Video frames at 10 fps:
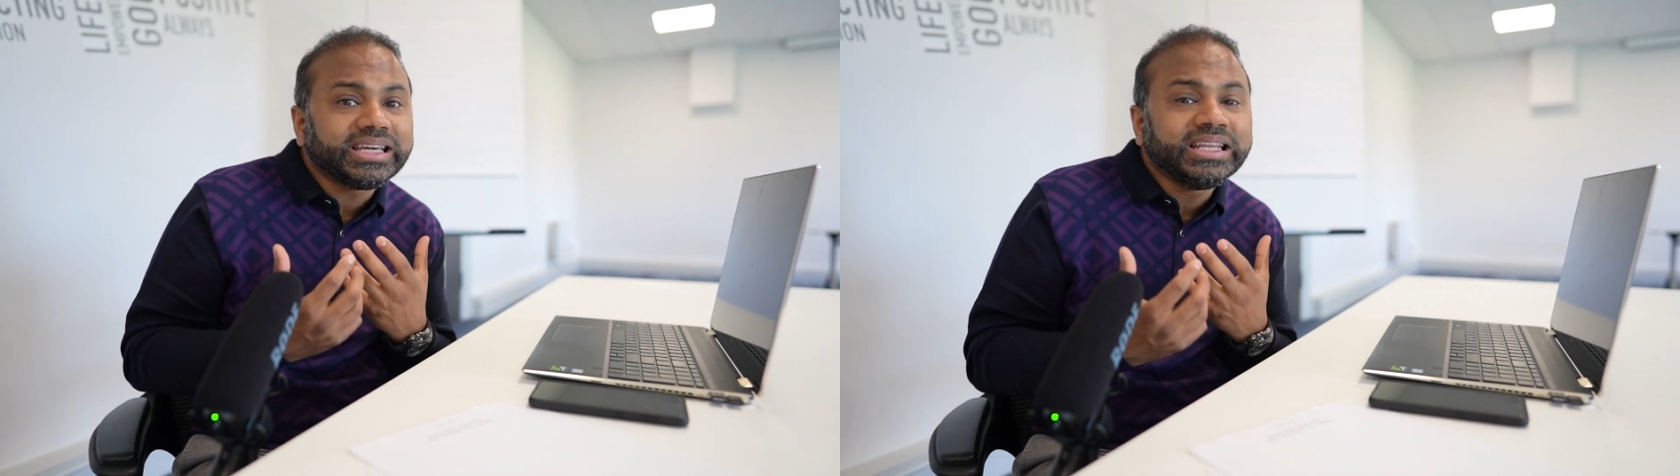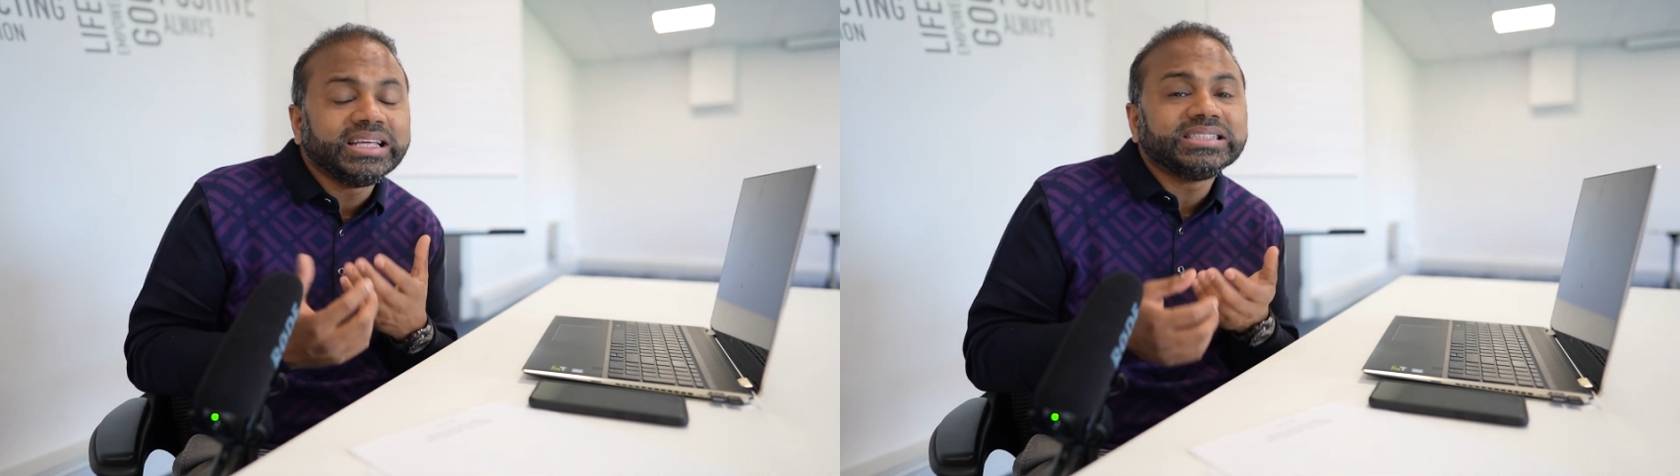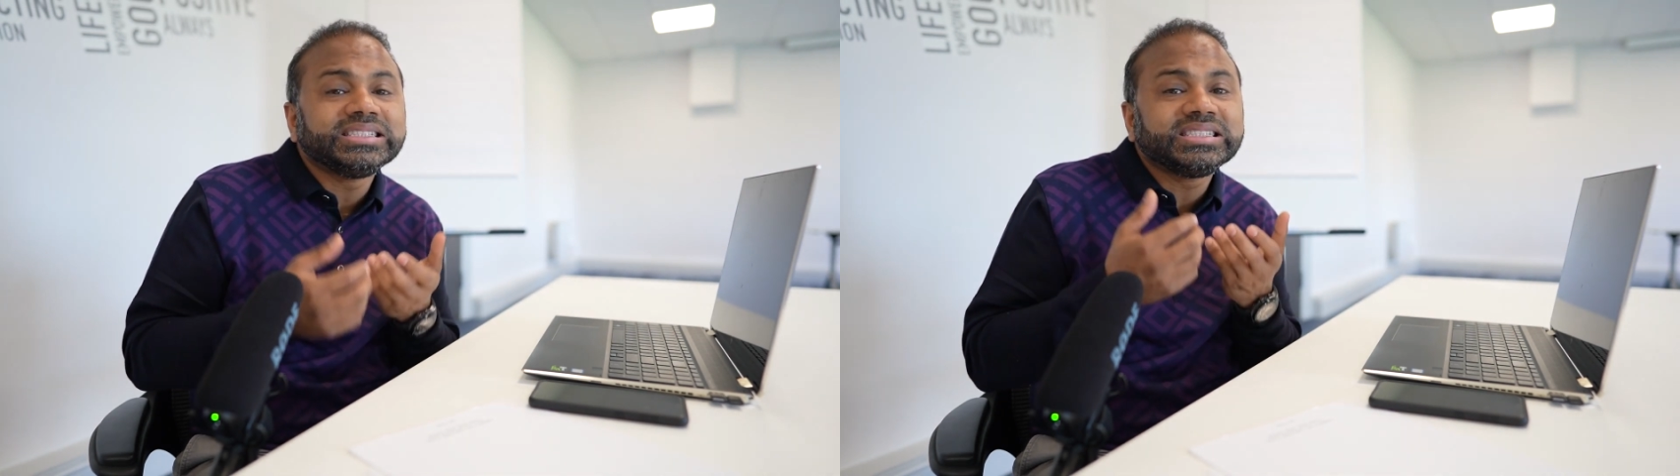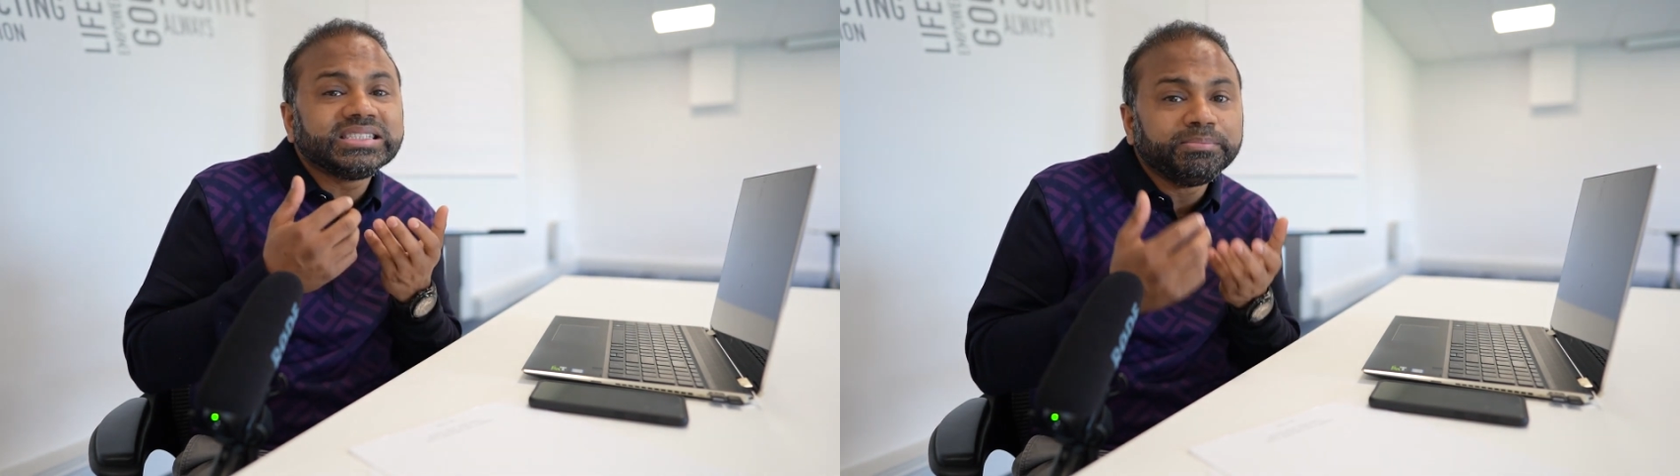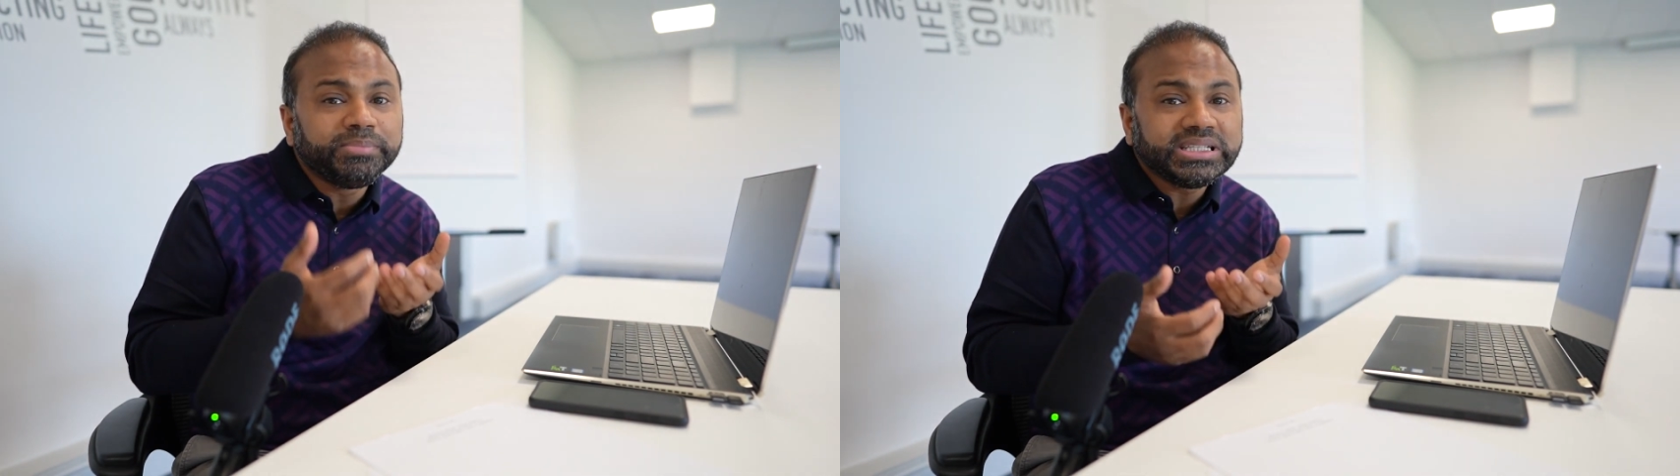in its
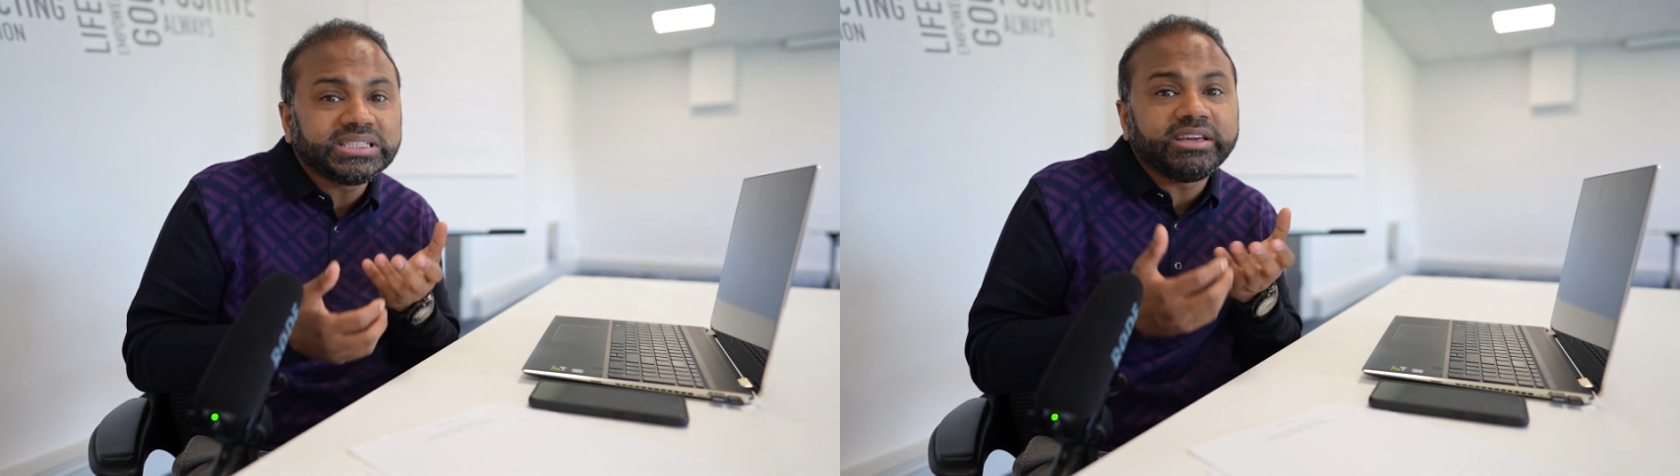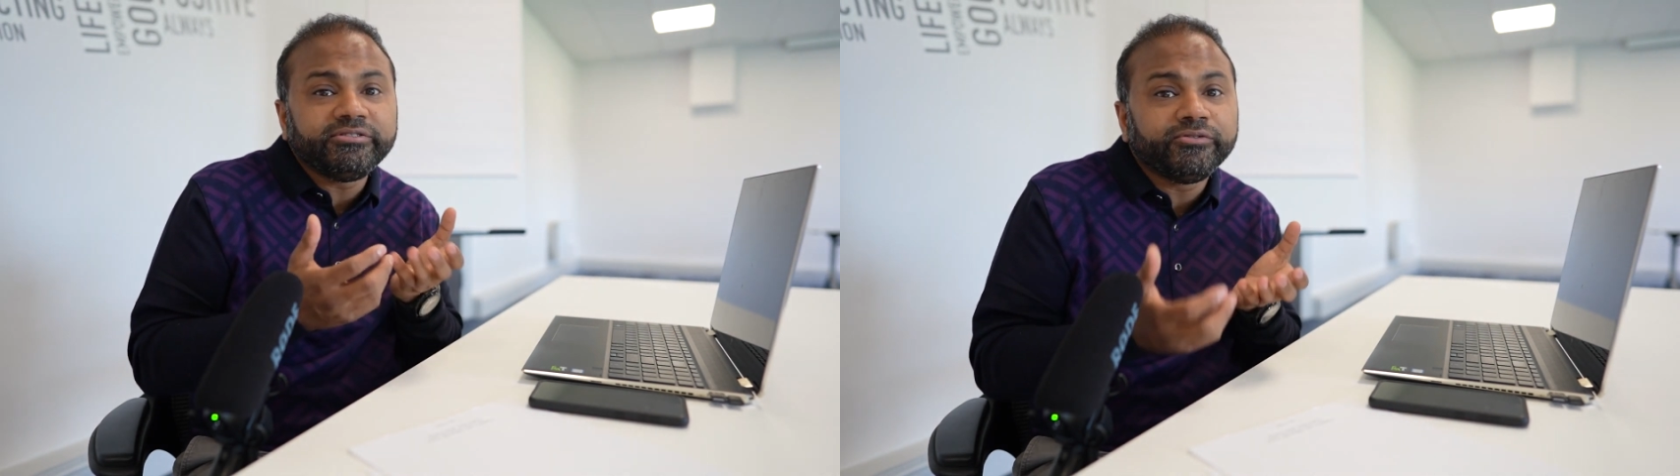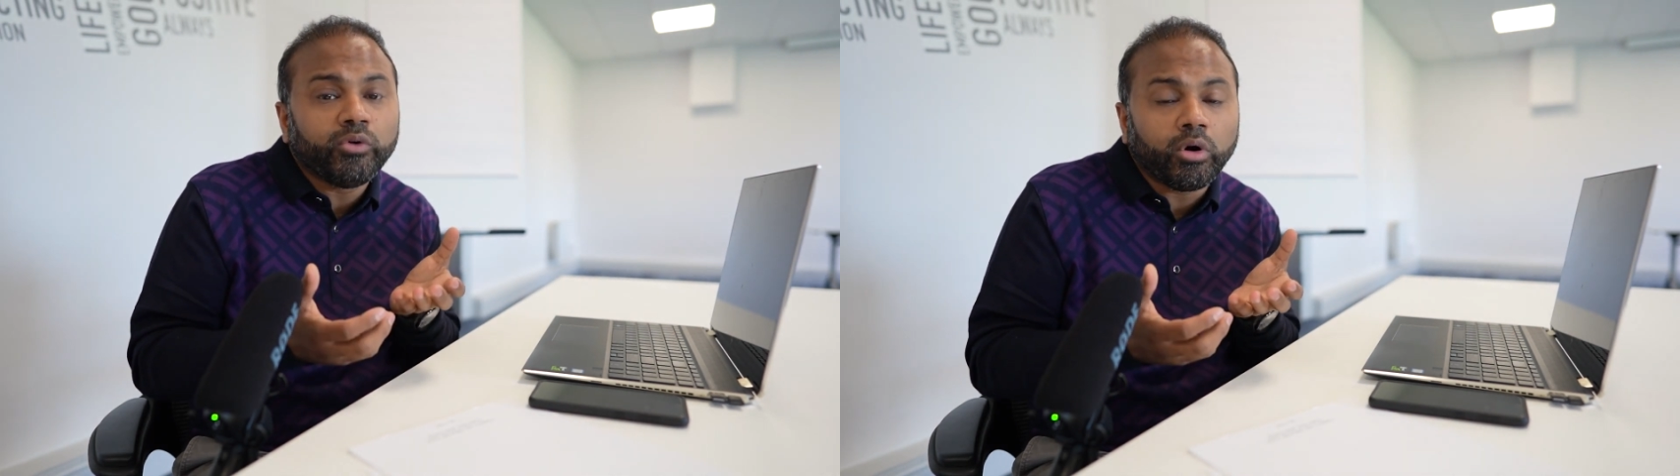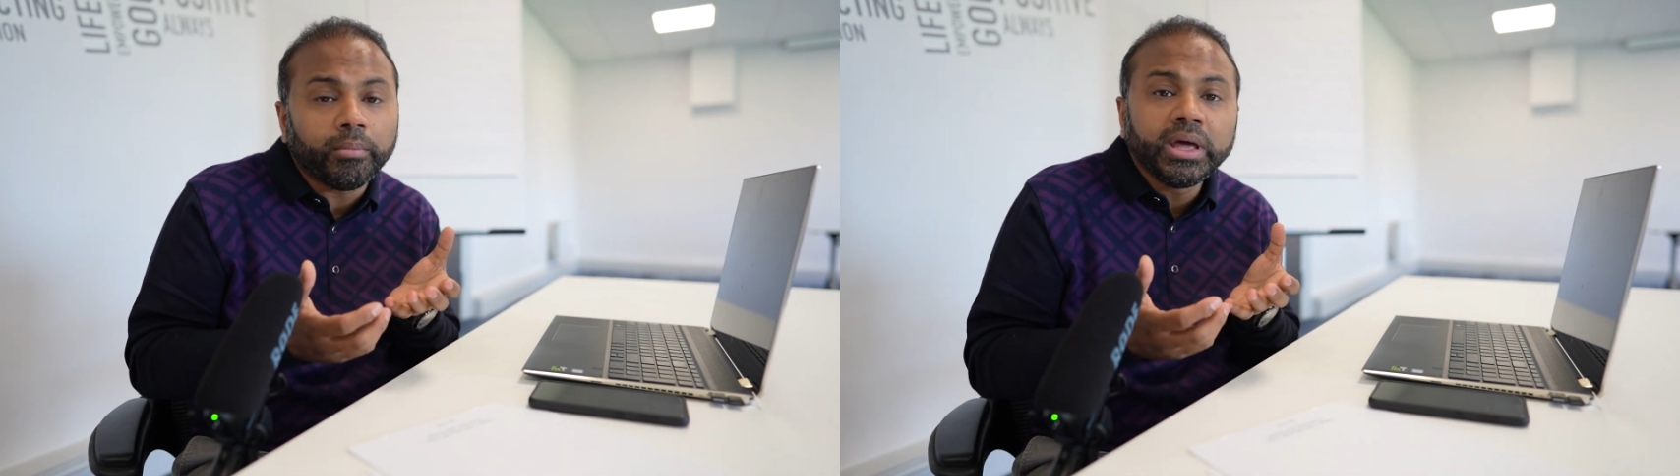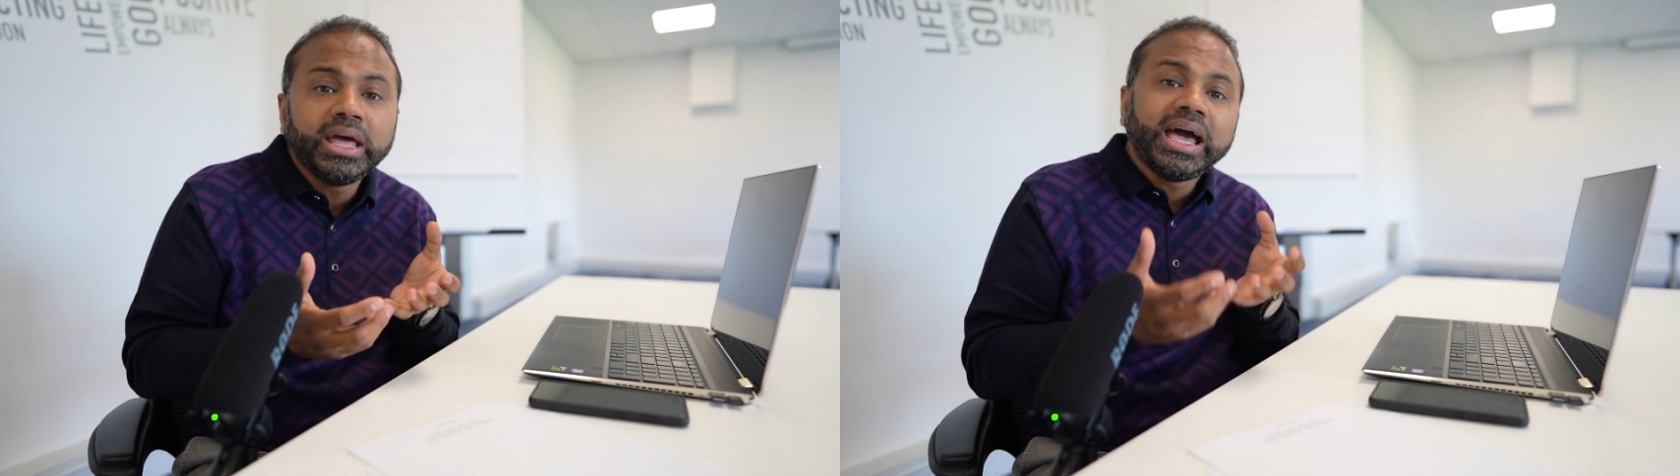simplistic form,